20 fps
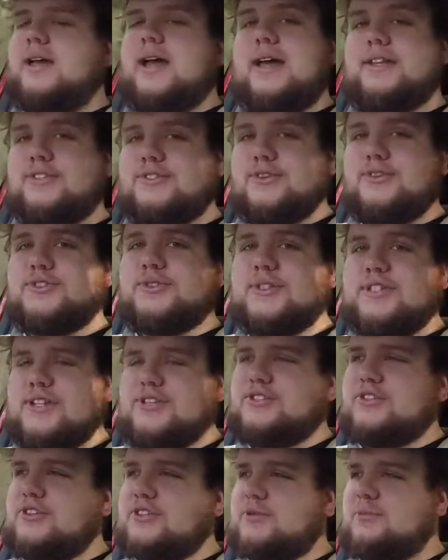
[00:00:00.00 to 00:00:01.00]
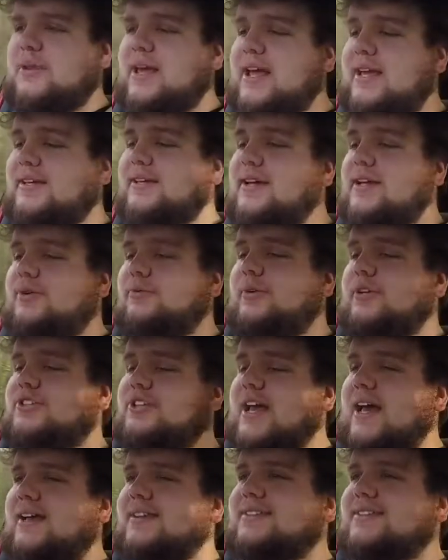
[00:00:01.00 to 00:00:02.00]
There's also a digital display which
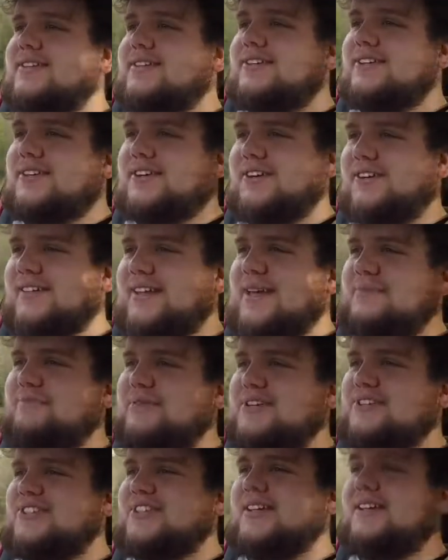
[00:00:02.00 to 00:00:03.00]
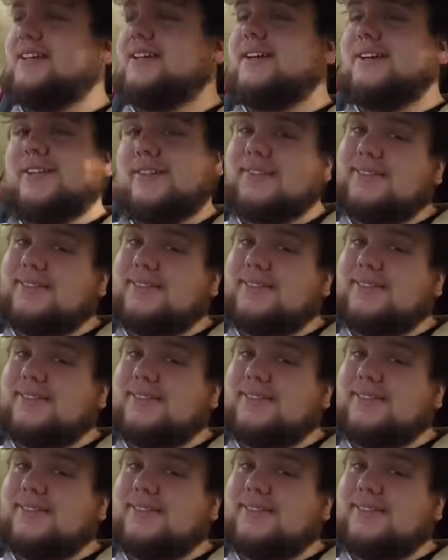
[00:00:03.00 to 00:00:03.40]
has your current MPG,